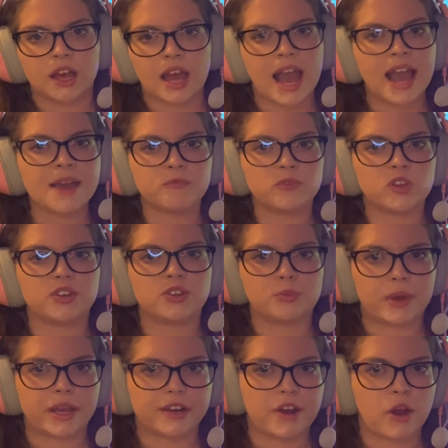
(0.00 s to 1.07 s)
I'm not a
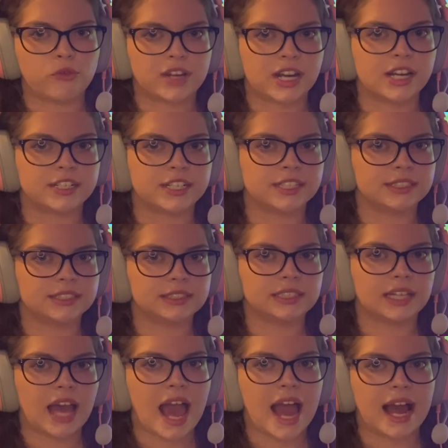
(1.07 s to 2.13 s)
background
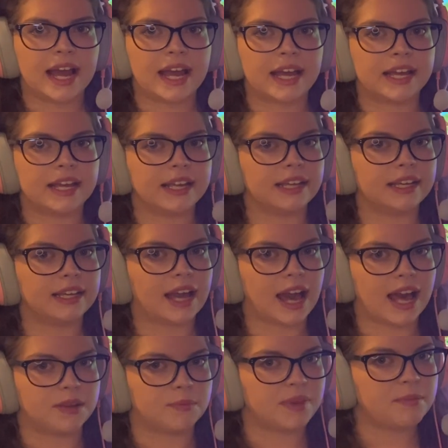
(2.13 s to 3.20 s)
artist. I
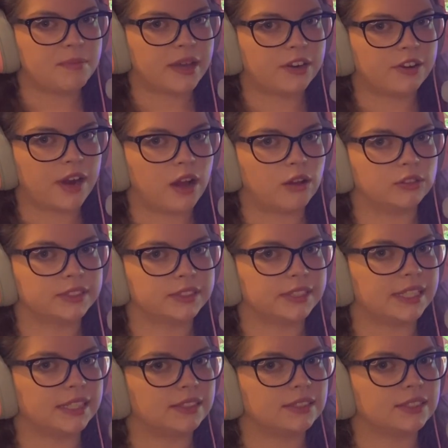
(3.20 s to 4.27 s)
can't make backgrounds.
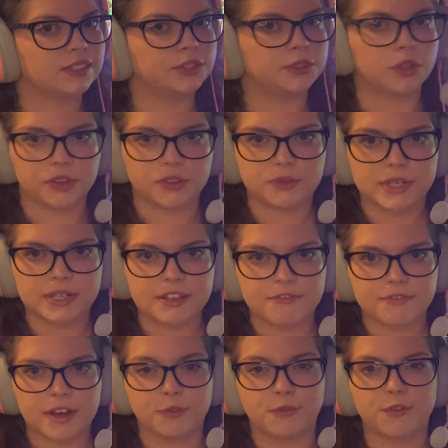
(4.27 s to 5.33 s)
It's not really
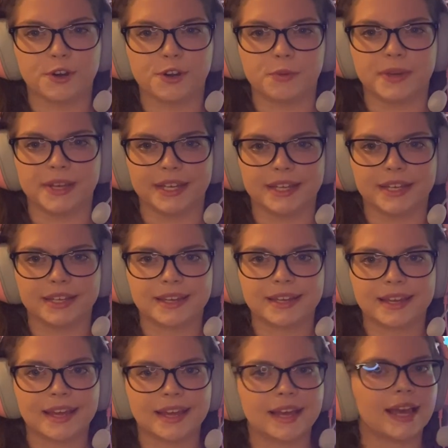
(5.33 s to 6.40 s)
fun for me,
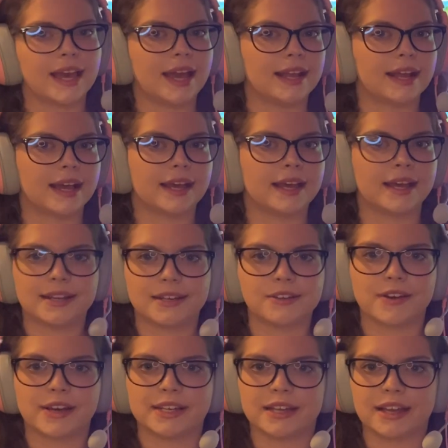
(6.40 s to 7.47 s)
and I had no
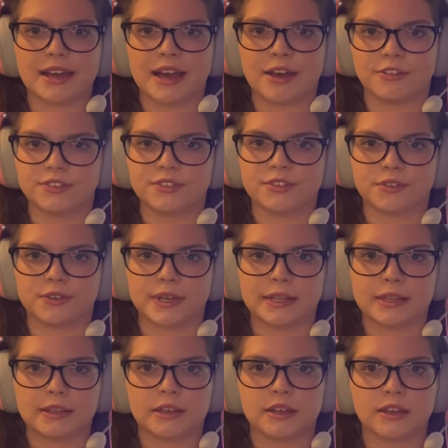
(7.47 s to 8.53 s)
idea how to do
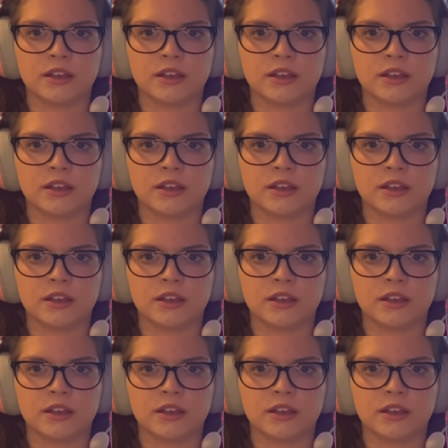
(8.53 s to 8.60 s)
it.